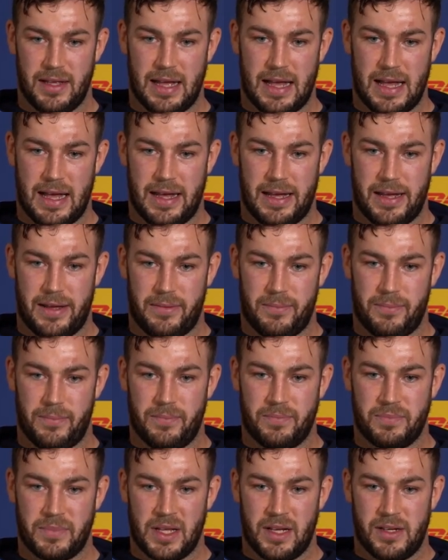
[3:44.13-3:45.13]

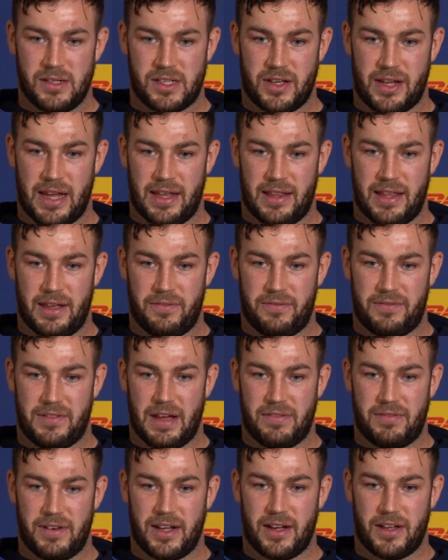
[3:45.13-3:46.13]
Um, so yeah, they've
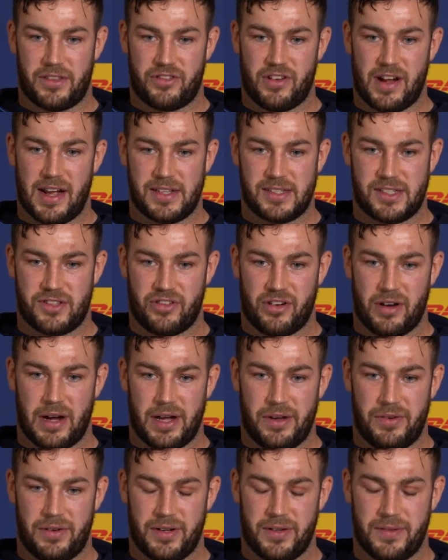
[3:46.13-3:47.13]
definitely got threats
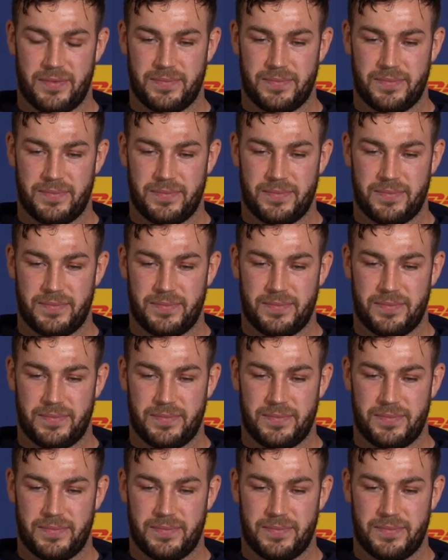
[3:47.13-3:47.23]
throughout.